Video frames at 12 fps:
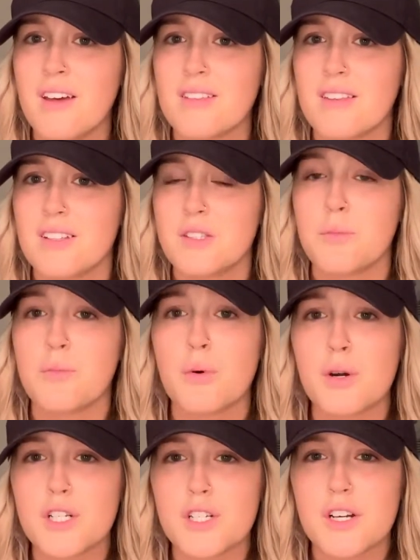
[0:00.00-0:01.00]
That's
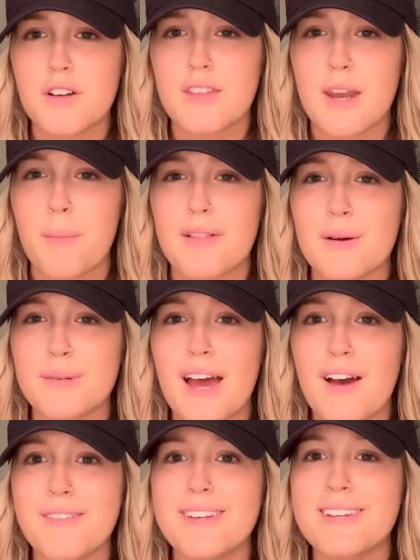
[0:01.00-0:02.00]
more sugar than I'm allowed to
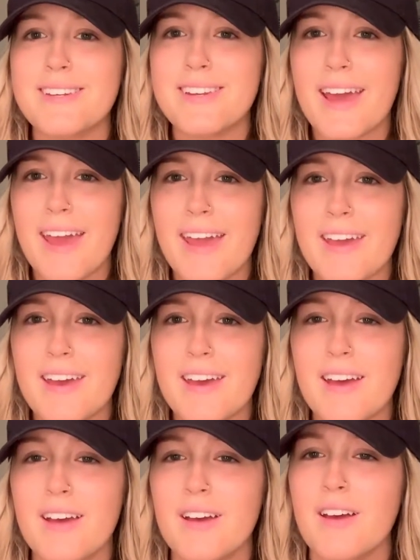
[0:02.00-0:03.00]
have in a day.
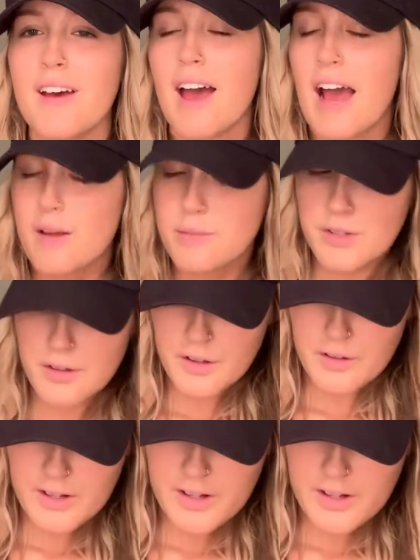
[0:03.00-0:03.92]
Absolutely